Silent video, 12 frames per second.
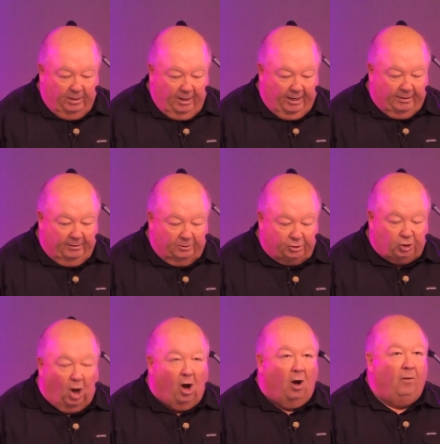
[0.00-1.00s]
and
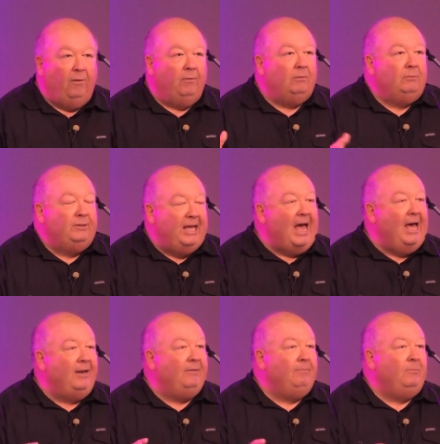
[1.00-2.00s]
Saul,
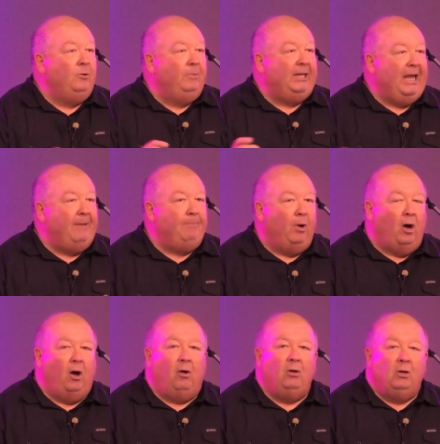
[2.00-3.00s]
then, who became
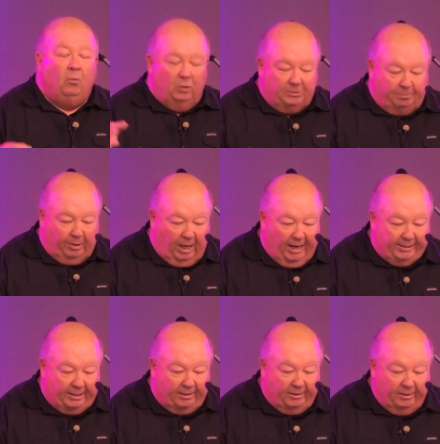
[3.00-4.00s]
Paul, was blinded.